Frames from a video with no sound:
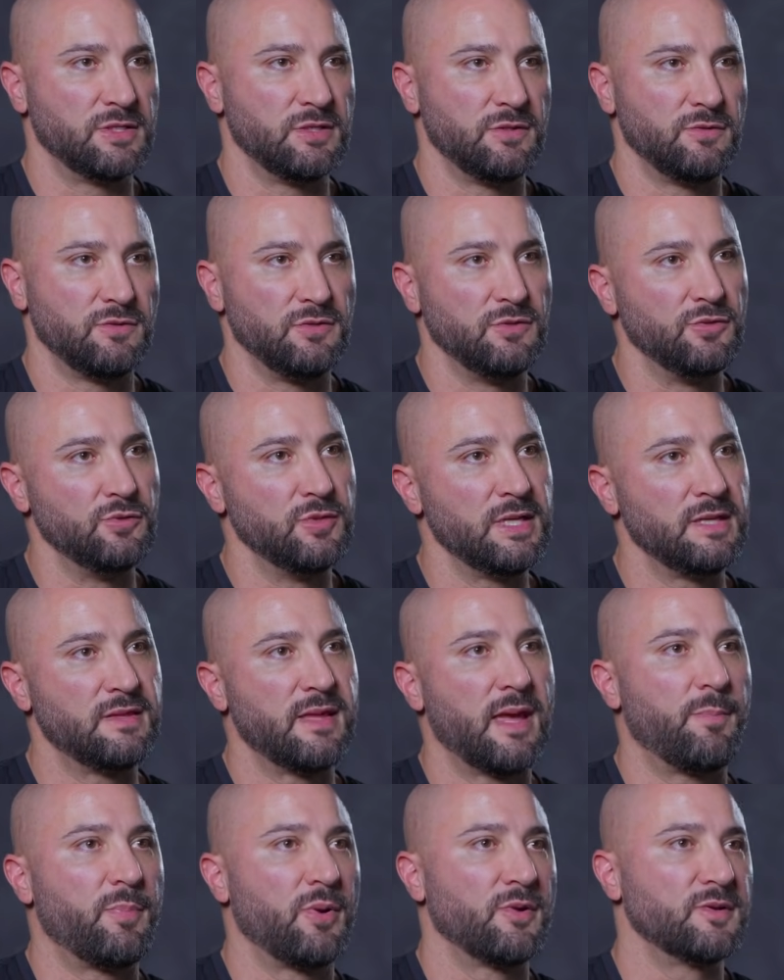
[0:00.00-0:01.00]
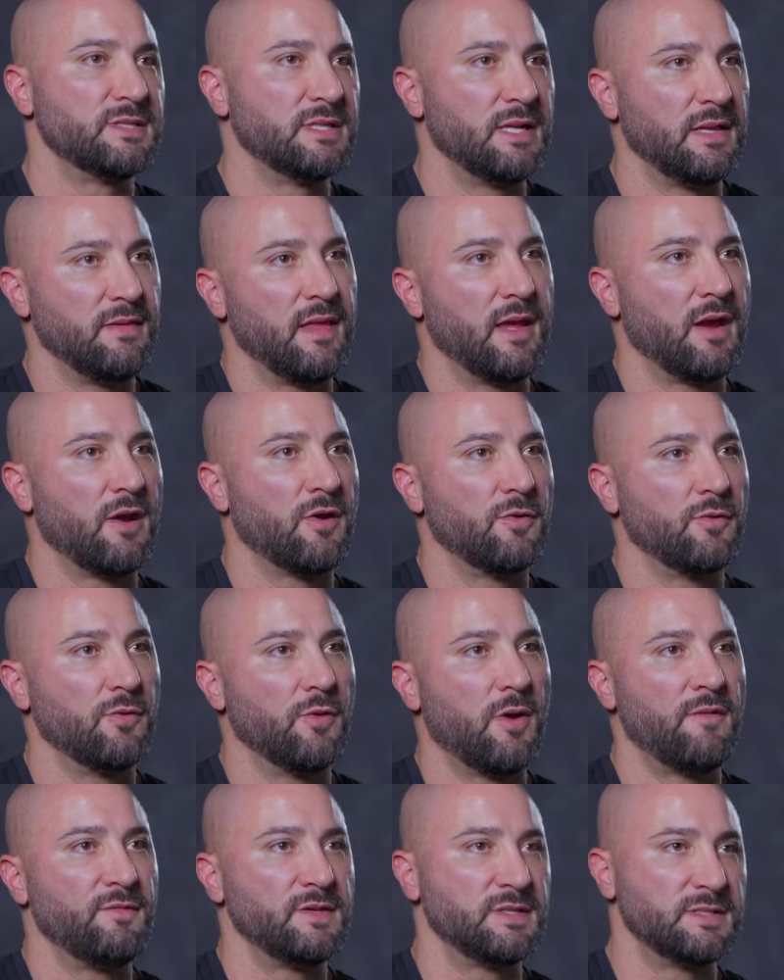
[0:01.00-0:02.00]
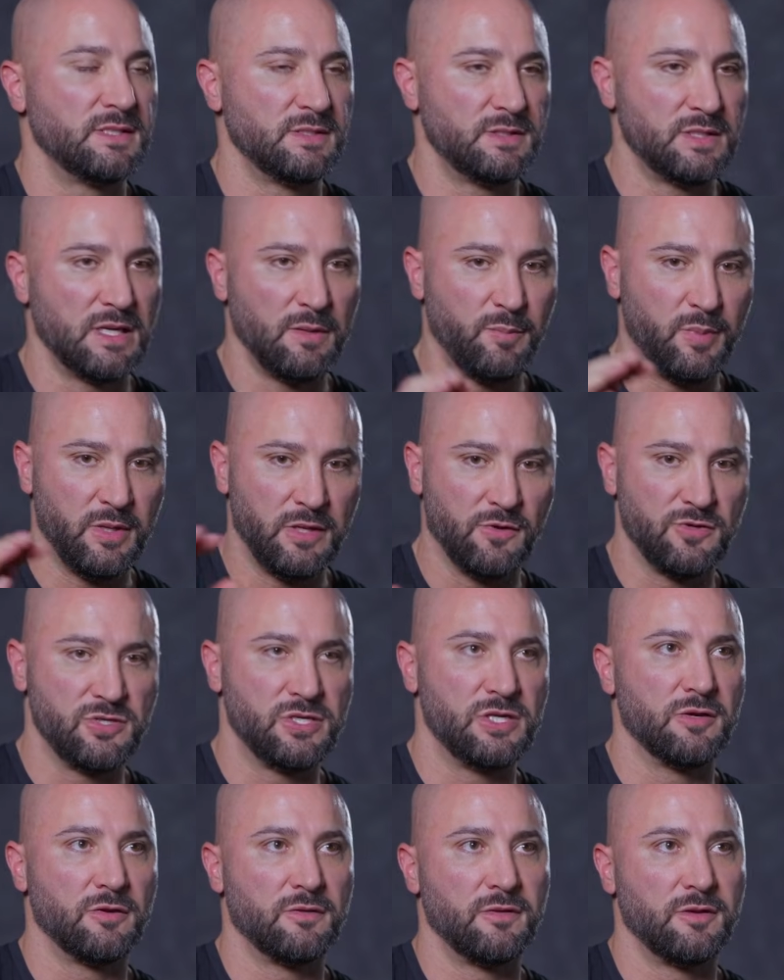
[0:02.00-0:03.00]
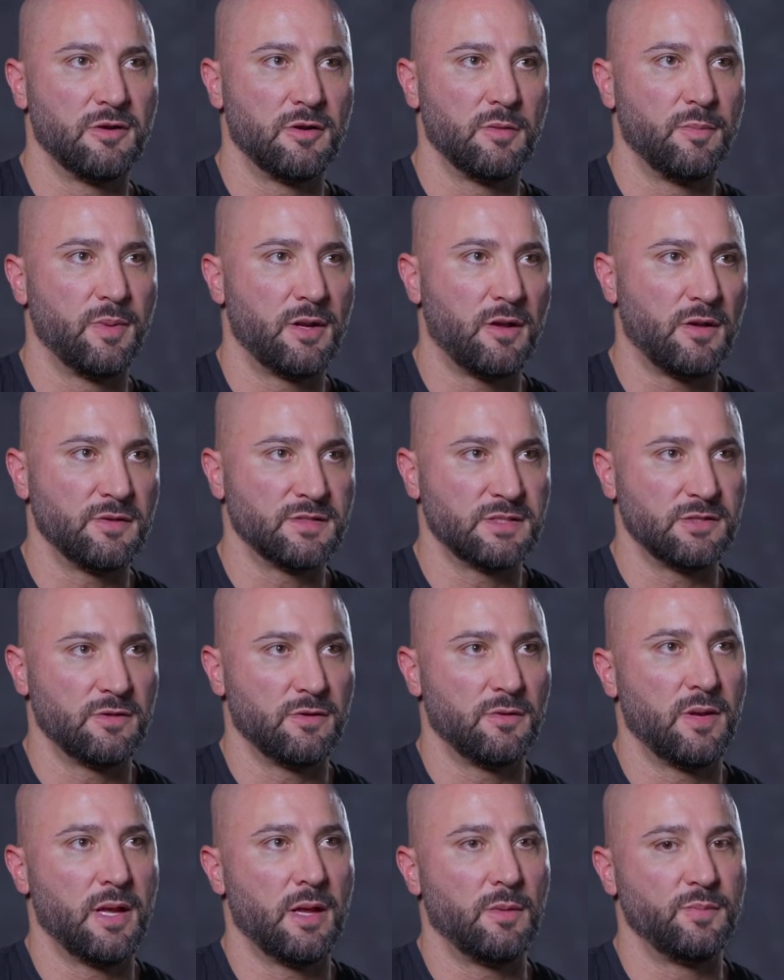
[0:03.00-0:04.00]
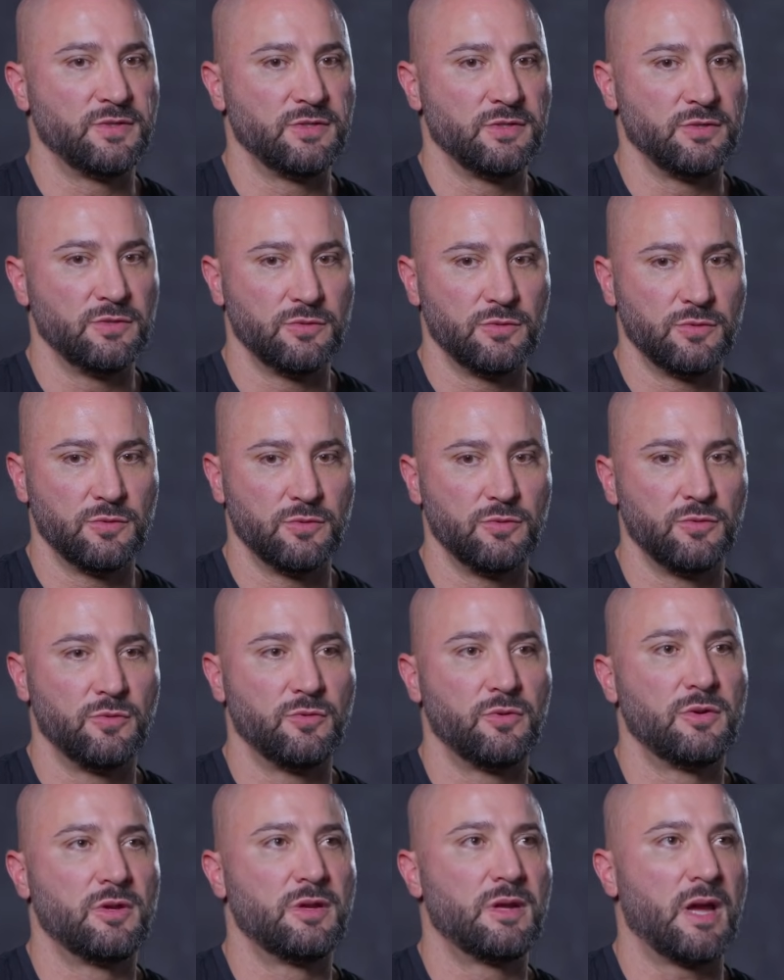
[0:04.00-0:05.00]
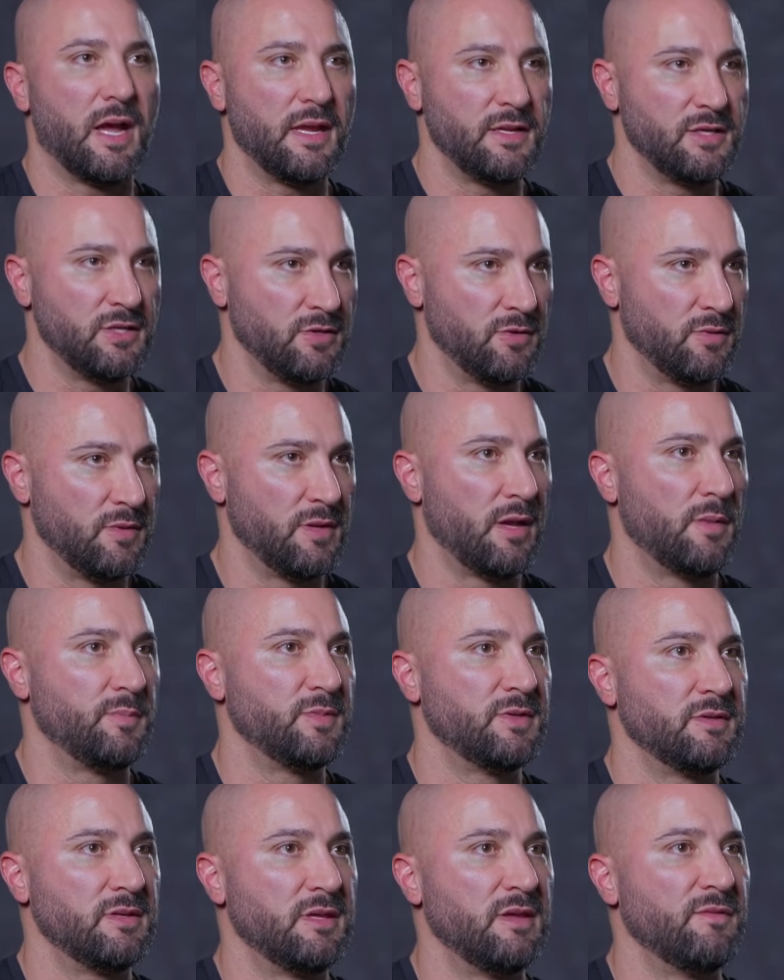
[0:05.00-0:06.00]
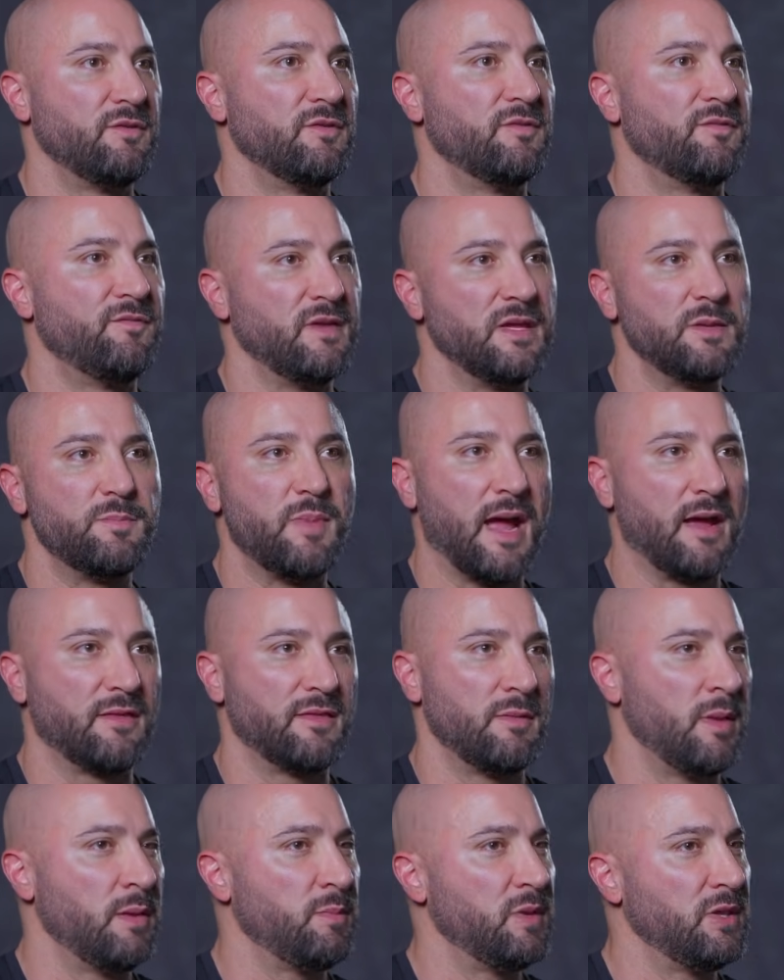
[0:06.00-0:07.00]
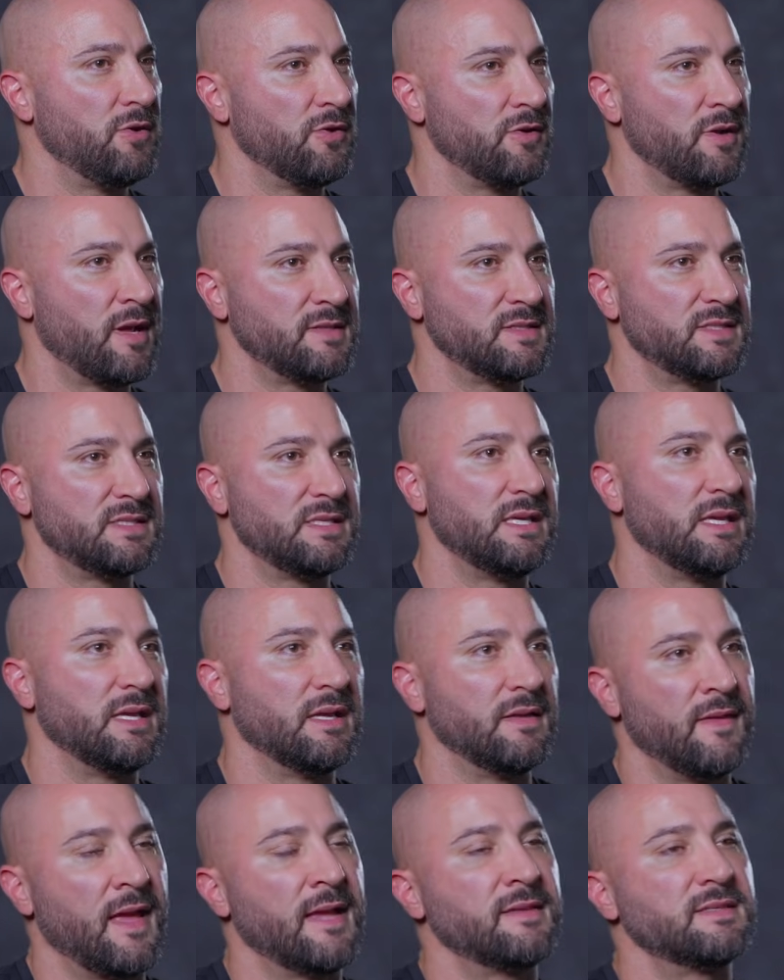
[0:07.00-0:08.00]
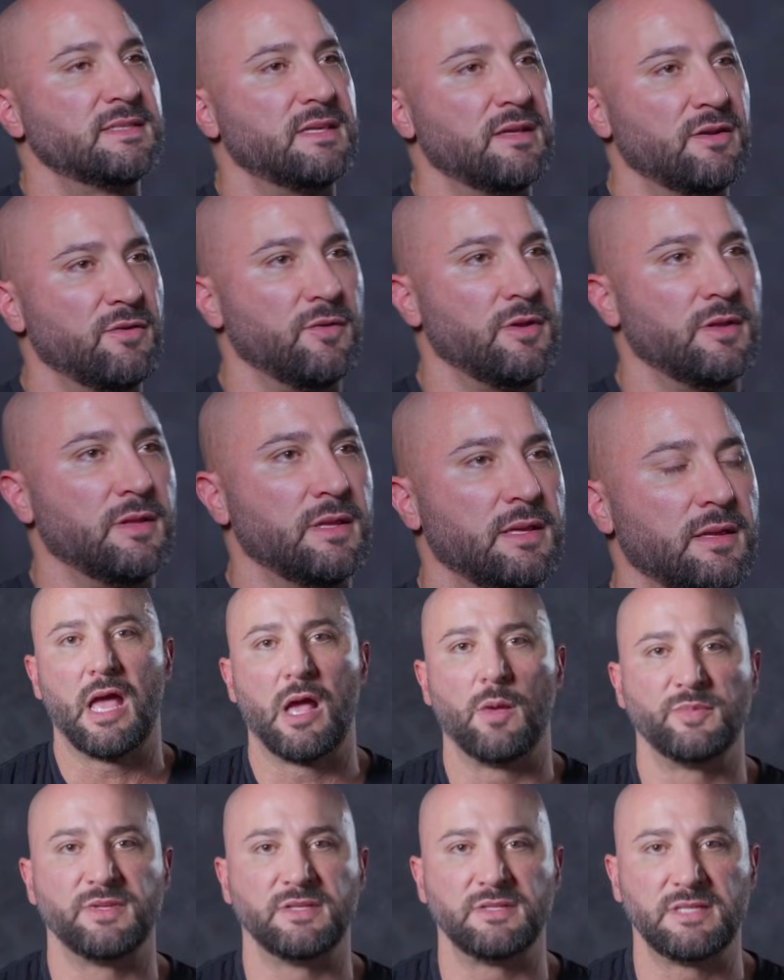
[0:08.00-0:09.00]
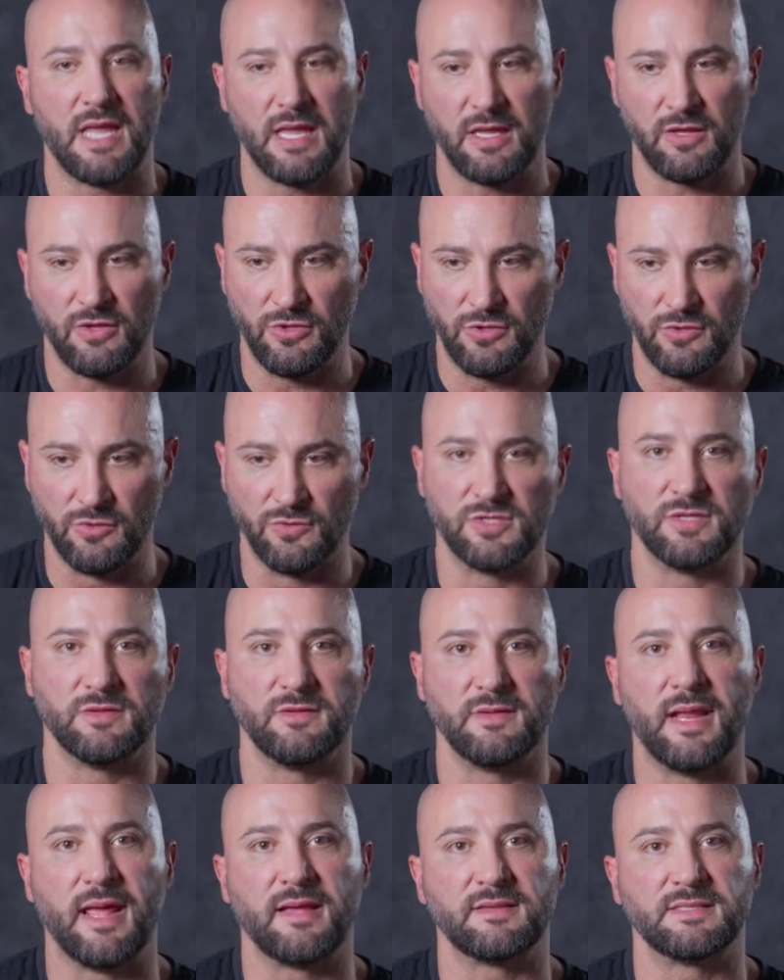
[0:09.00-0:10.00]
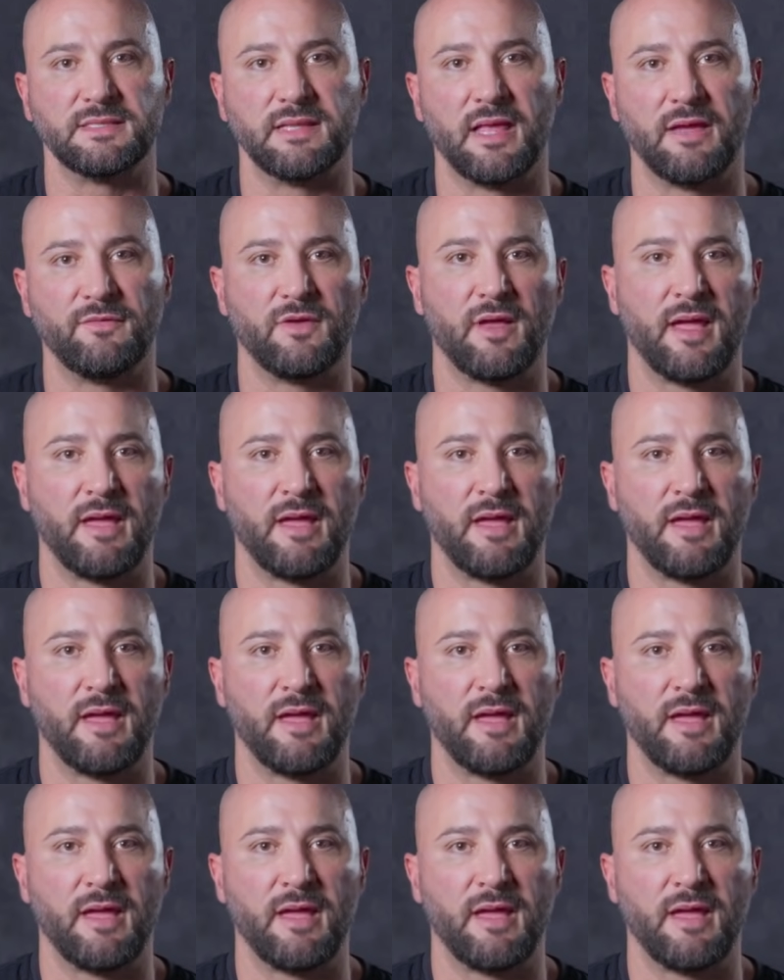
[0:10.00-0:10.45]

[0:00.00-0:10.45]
You need that person in there who obviously is going to be your cheerleader, but also help to guide you and help to give you feedback that maybe you're not seeing, and that's going to really help to take you to the next level,